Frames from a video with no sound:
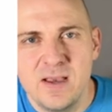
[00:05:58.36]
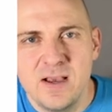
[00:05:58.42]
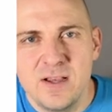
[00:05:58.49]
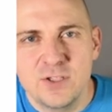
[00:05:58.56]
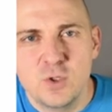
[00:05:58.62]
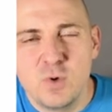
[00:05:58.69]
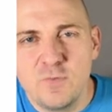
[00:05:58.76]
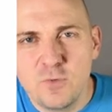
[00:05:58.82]

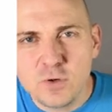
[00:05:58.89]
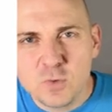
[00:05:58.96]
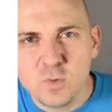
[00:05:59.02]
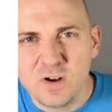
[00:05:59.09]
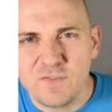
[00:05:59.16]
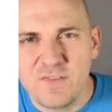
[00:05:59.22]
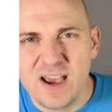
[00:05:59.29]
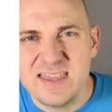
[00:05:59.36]
So we first
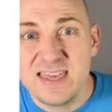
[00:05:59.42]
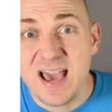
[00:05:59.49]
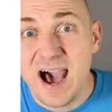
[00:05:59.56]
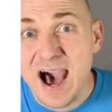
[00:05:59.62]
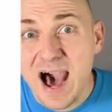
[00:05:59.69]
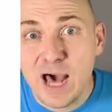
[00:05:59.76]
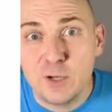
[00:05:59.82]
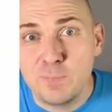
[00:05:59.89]
want to find the
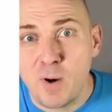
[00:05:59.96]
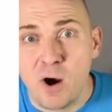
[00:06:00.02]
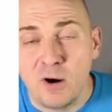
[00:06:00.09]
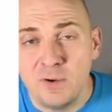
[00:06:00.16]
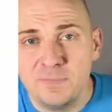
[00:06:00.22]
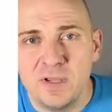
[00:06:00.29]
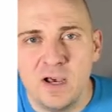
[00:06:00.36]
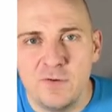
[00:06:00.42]
odd
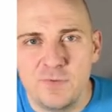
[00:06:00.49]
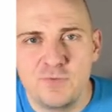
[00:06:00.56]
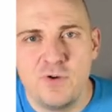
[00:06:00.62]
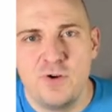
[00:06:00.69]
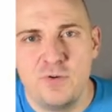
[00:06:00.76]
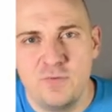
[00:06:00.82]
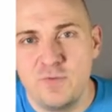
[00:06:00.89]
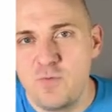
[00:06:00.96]
part of
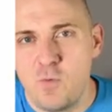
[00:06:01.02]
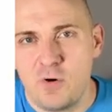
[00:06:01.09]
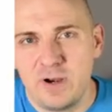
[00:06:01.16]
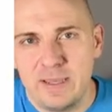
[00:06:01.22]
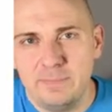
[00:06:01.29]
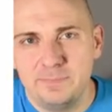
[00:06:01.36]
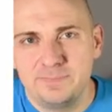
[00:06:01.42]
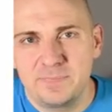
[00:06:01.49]

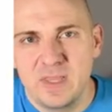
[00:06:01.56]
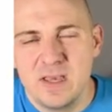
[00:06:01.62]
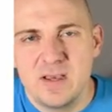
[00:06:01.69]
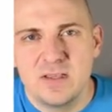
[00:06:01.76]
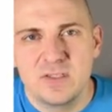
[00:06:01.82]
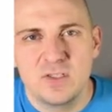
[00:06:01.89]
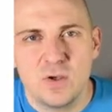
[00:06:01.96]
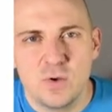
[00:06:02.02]
340.
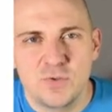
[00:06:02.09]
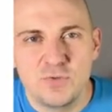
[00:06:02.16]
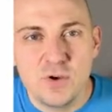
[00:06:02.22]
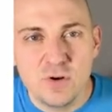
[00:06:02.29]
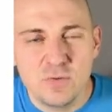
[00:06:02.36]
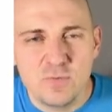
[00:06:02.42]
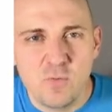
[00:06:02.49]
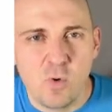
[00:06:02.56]
So
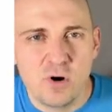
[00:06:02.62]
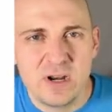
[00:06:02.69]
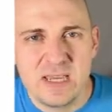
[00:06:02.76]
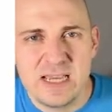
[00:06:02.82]
340